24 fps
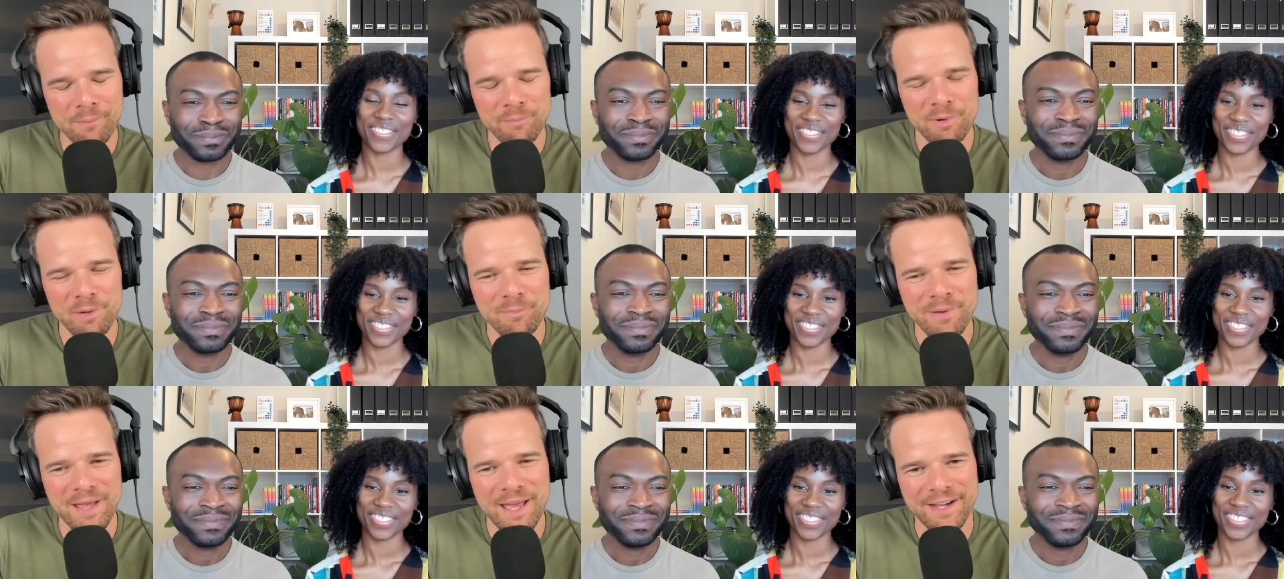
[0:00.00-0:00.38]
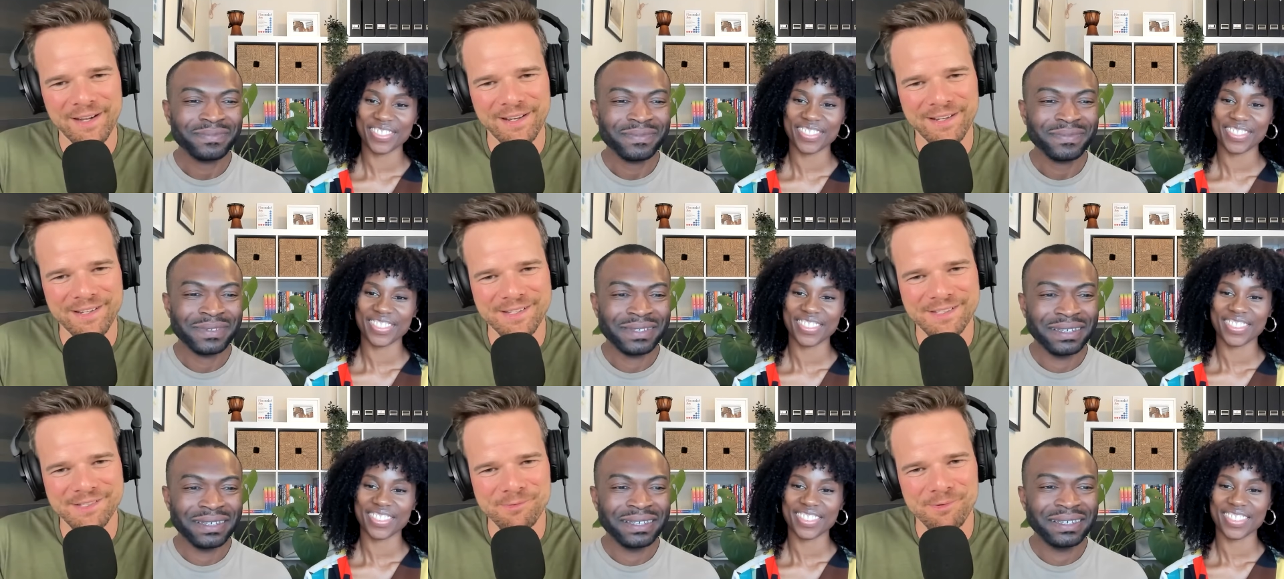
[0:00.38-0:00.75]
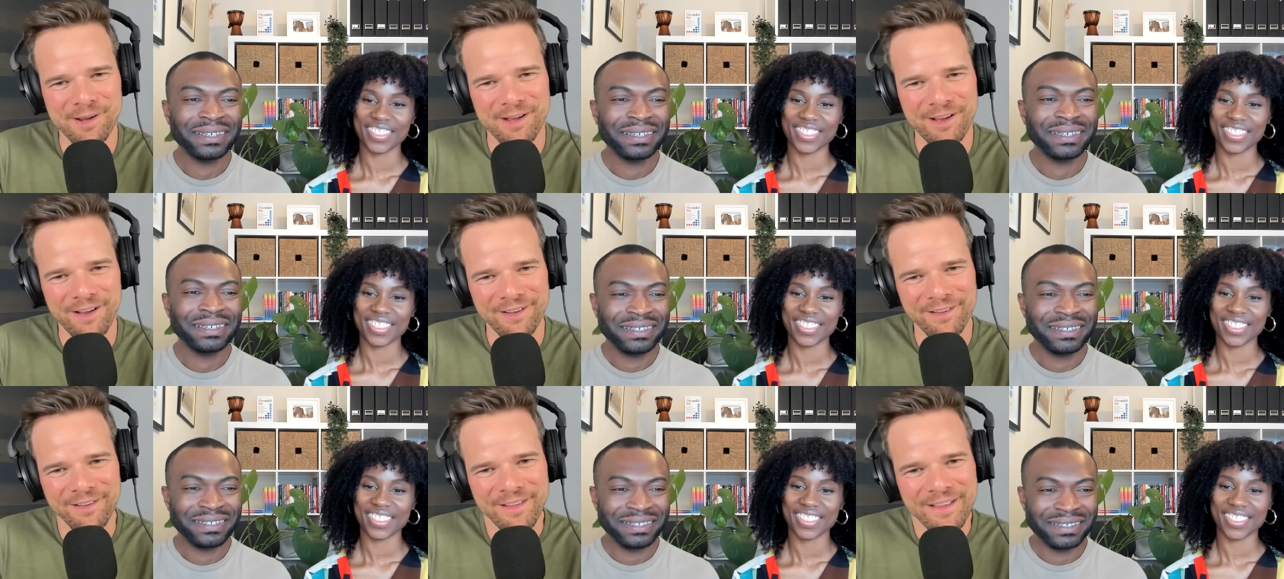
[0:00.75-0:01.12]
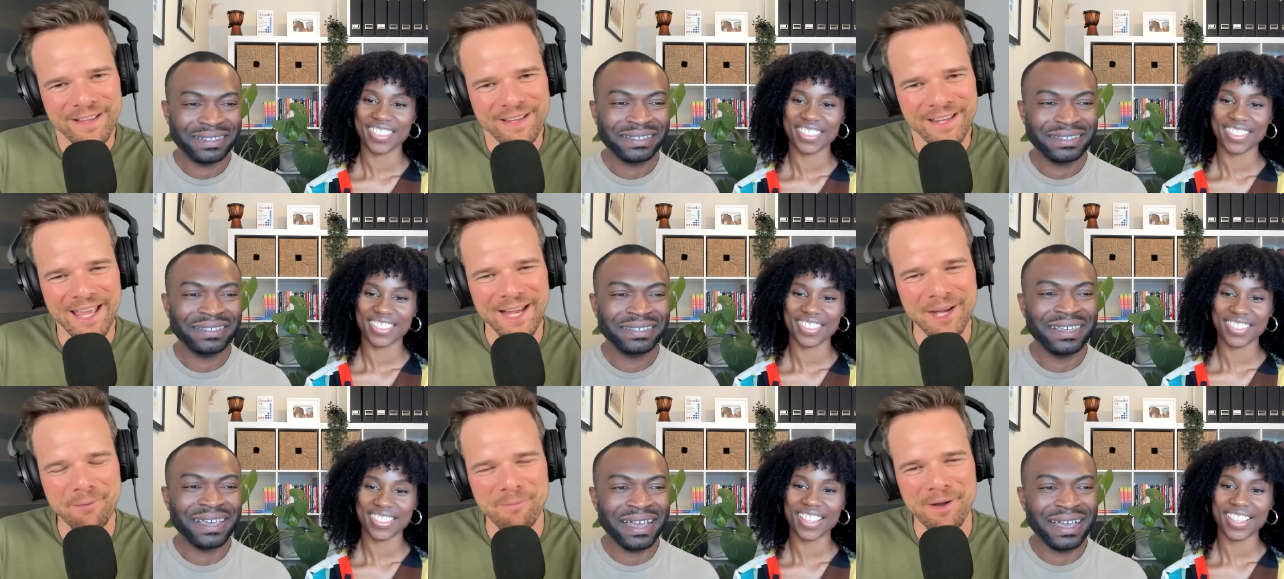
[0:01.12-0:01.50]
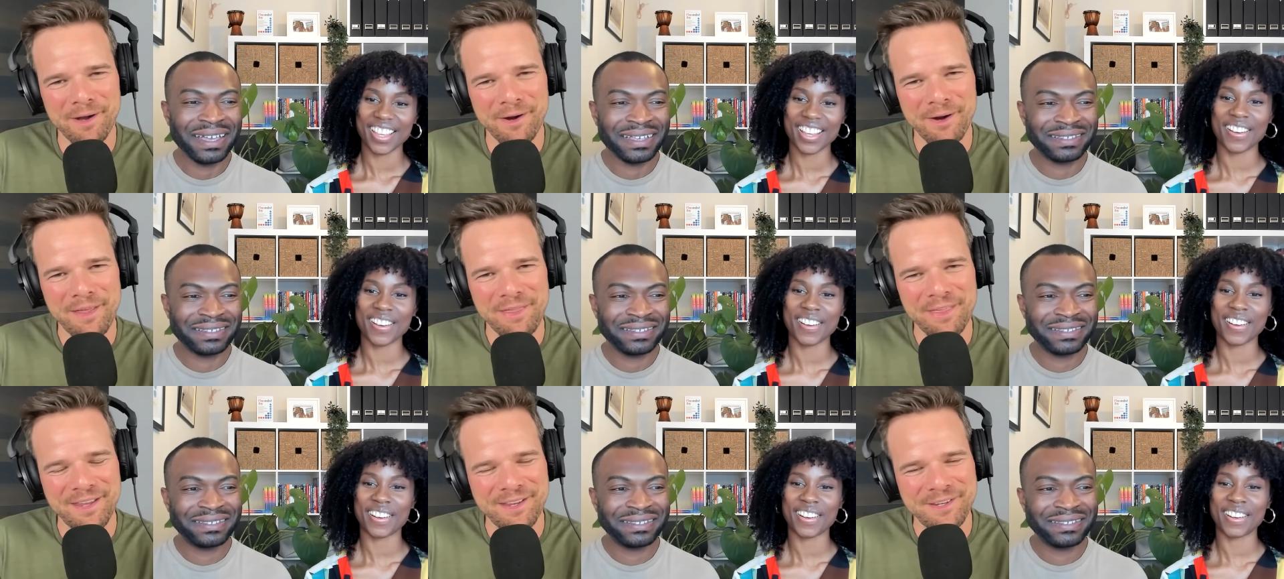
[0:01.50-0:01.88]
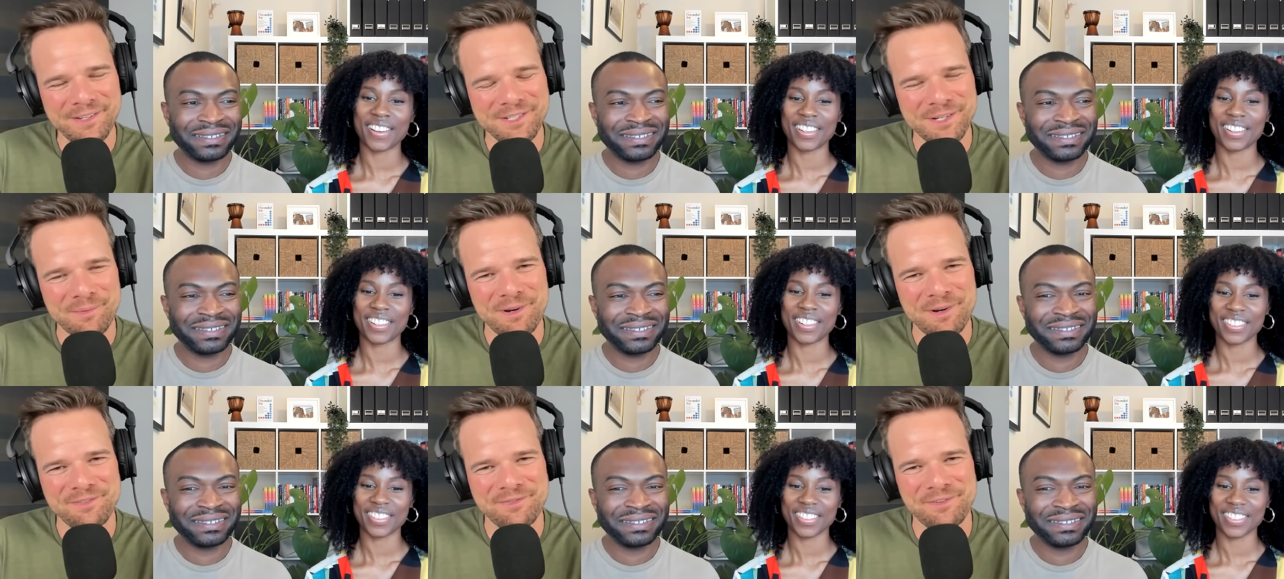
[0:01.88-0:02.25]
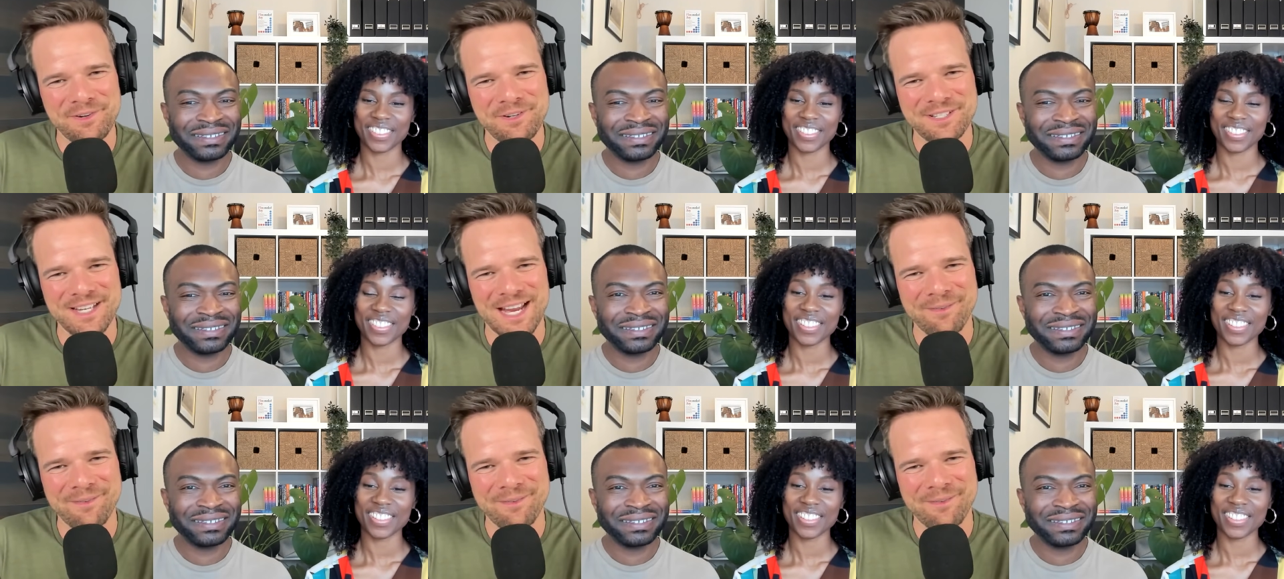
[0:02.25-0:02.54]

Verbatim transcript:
Speaker 1: Penny as well. Ken and Mary, yes. thank you so much for your time